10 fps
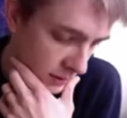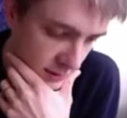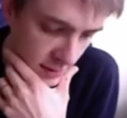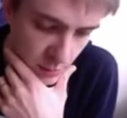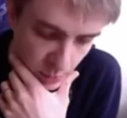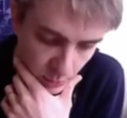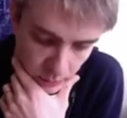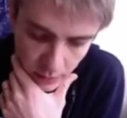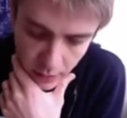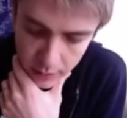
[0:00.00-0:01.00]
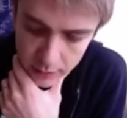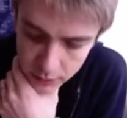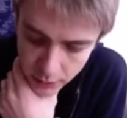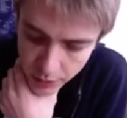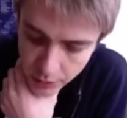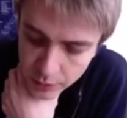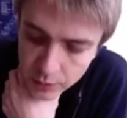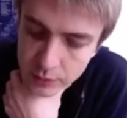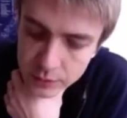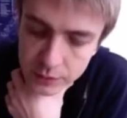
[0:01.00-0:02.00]
simple, or
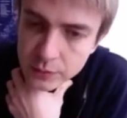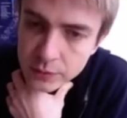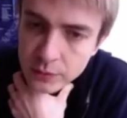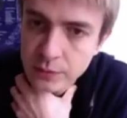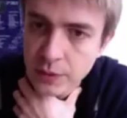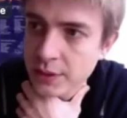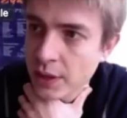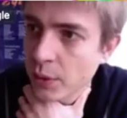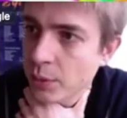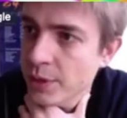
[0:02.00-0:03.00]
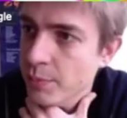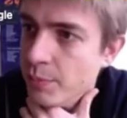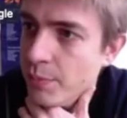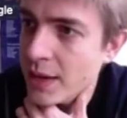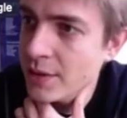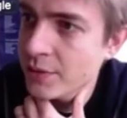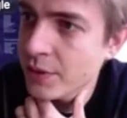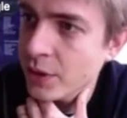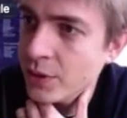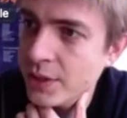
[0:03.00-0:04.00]
that I will be mainly
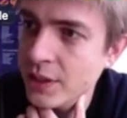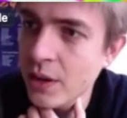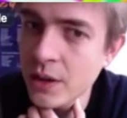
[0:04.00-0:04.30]
focusing